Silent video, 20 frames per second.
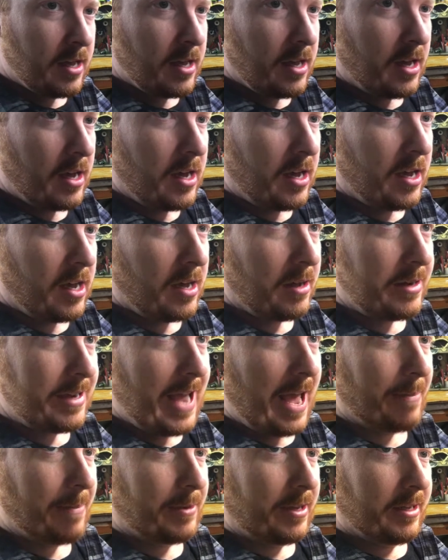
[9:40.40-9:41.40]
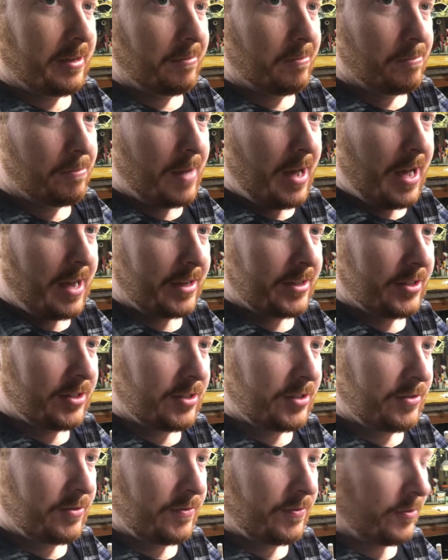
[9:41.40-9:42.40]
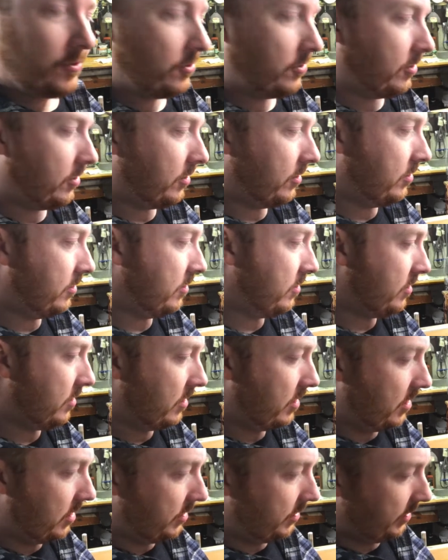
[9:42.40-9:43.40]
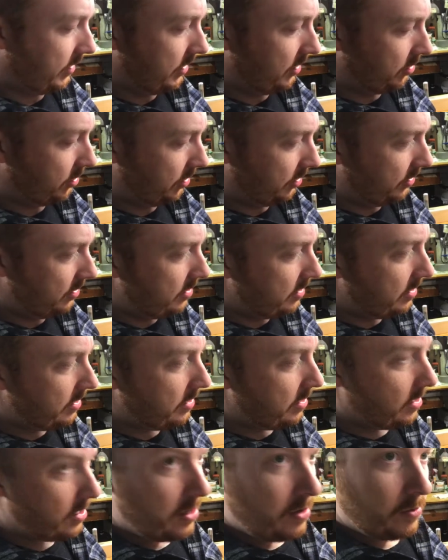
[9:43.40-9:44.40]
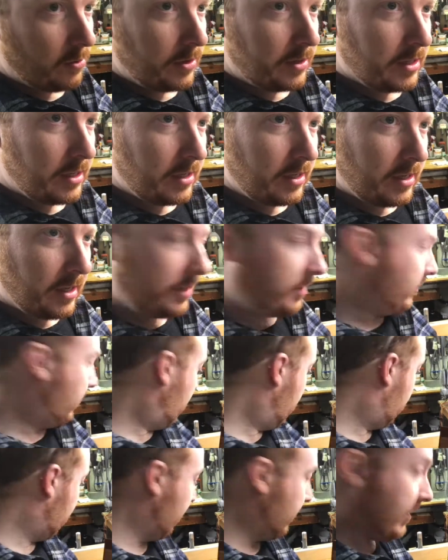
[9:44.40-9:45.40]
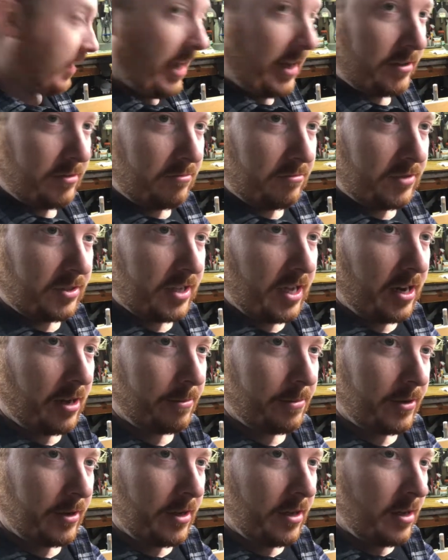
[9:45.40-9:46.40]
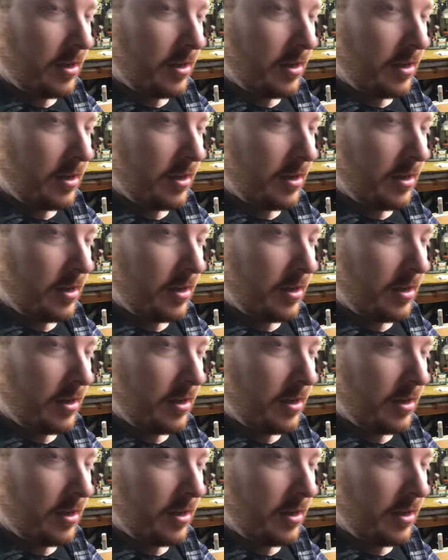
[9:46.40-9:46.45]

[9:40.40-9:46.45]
napkin box for the kitchen with this exact setup.